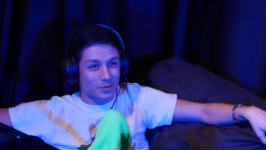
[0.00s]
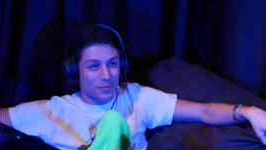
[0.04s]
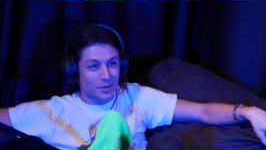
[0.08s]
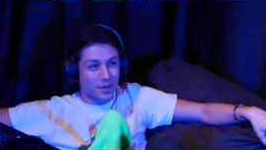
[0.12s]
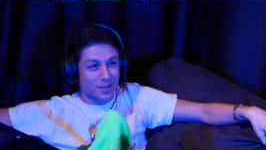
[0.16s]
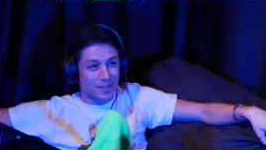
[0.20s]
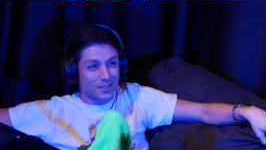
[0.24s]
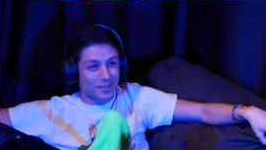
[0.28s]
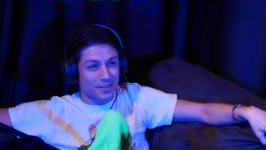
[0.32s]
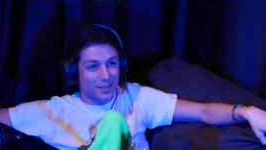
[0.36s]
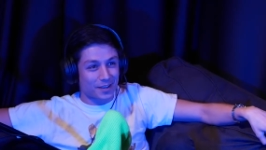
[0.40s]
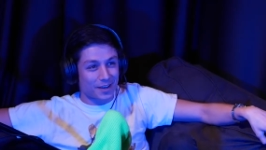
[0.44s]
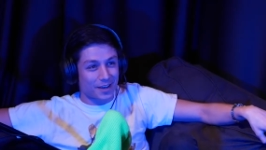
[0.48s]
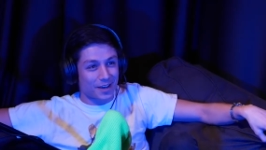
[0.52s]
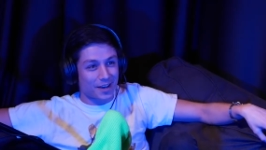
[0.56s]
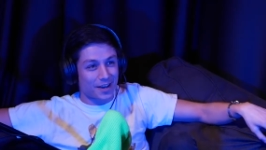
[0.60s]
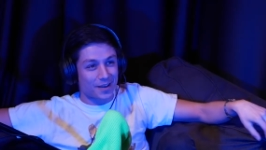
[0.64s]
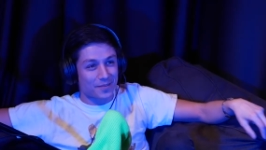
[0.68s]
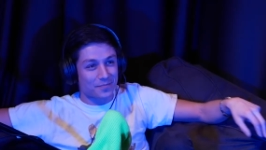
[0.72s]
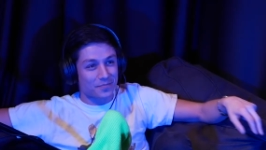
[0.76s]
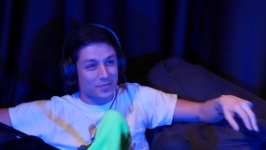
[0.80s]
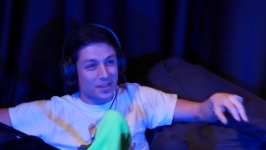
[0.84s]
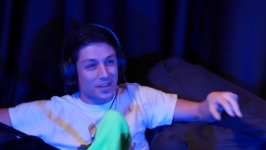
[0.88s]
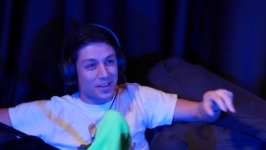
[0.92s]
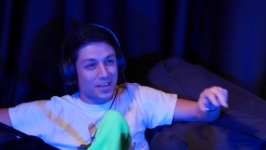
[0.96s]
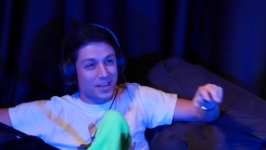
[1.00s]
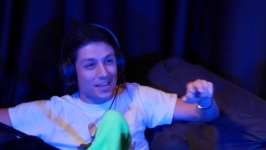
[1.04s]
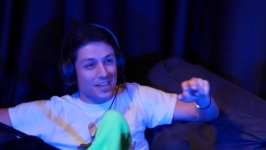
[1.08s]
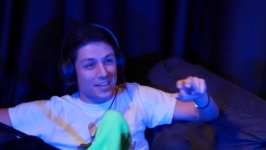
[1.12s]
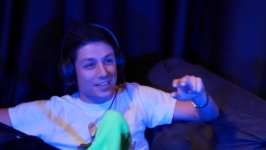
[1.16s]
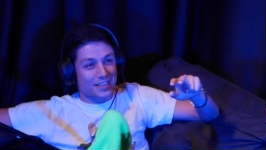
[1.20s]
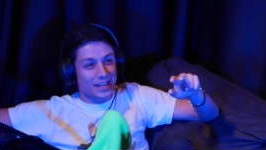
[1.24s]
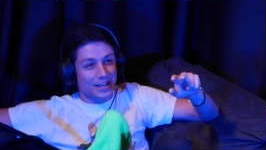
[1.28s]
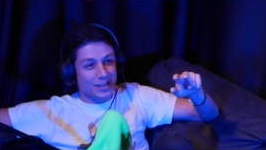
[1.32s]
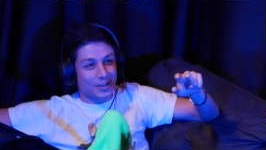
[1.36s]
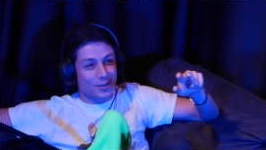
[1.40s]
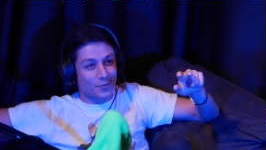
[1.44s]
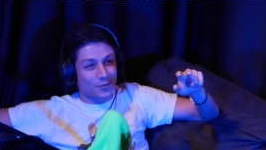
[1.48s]
with, uh,
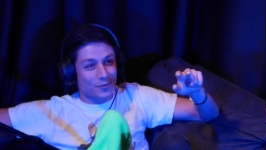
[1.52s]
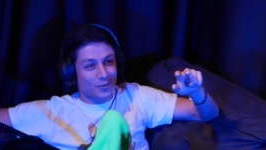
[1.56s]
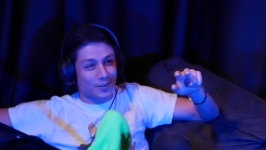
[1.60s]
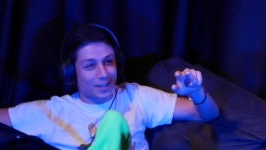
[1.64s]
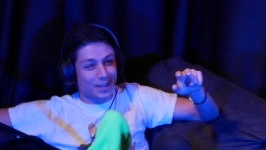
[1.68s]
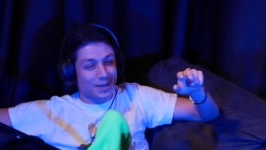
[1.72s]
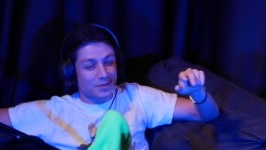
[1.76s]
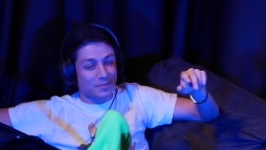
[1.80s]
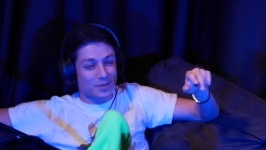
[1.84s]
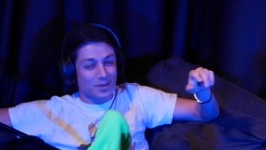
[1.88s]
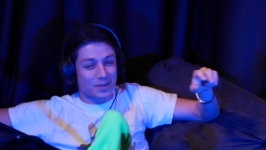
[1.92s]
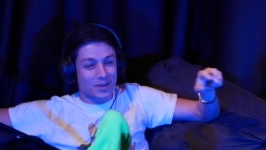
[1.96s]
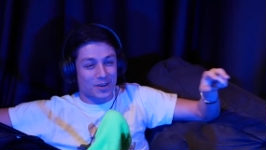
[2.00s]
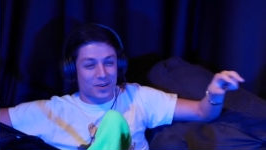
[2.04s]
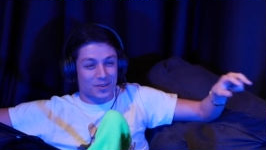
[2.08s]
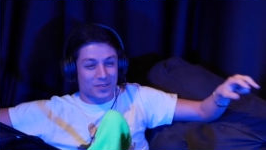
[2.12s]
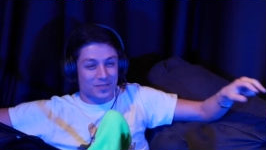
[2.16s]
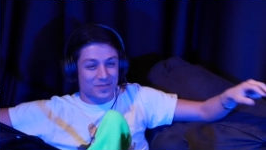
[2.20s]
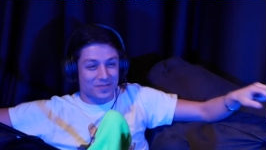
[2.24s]
thank you for letting me know.